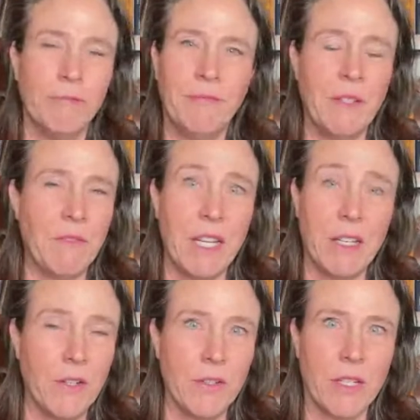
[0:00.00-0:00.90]

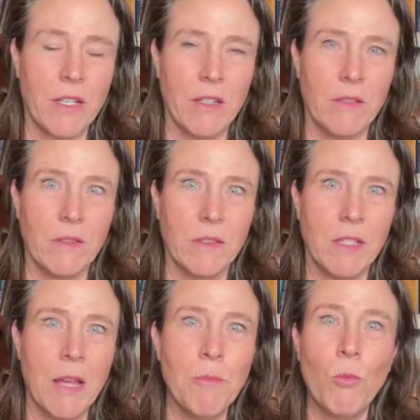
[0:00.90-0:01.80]
15 years ago.
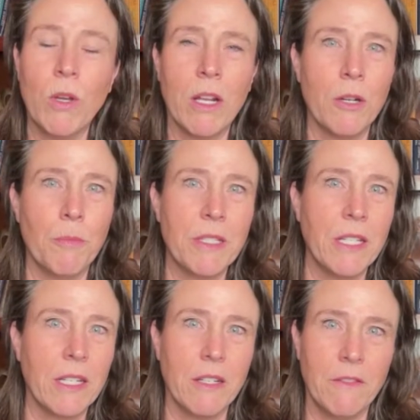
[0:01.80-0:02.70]
I'm
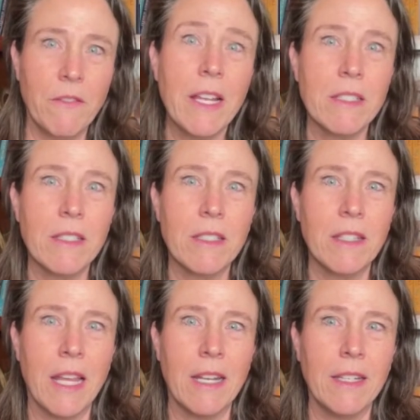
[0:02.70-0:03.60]
100% convinced
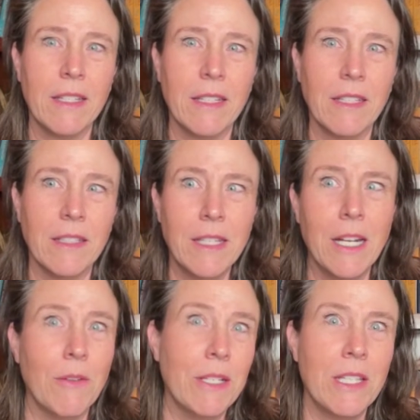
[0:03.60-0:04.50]
that, you
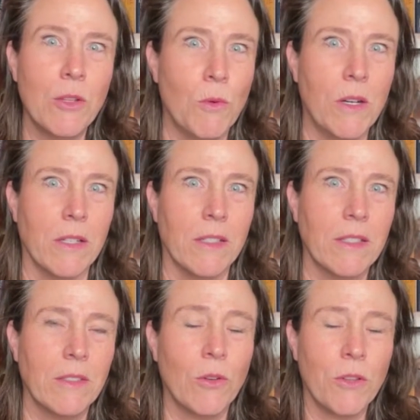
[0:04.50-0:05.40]
know, it's in the water
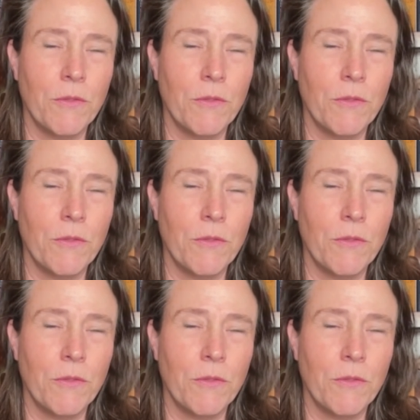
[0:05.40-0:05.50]
or the